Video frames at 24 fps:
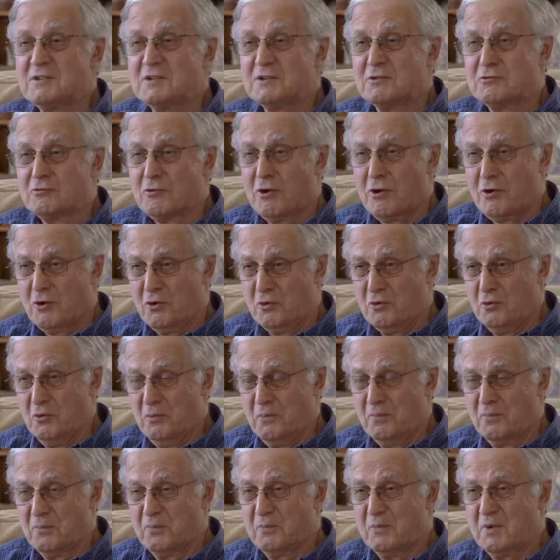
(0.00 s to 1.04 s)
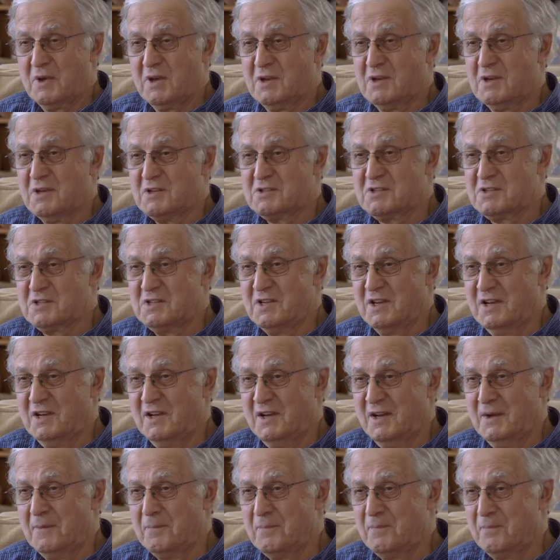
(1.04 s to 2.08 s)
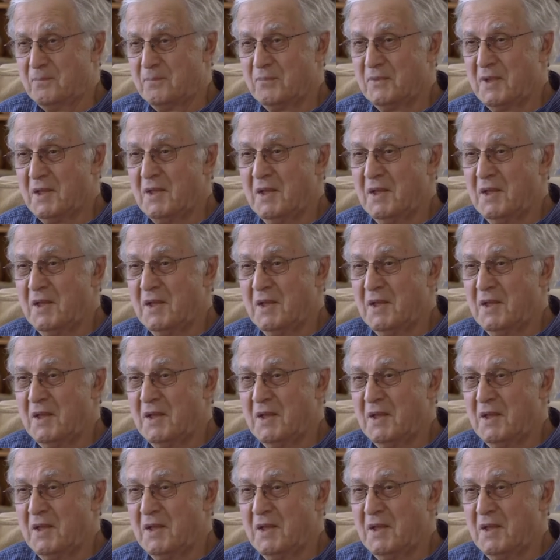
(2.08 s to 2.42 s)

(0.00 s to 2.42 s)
to grow because um,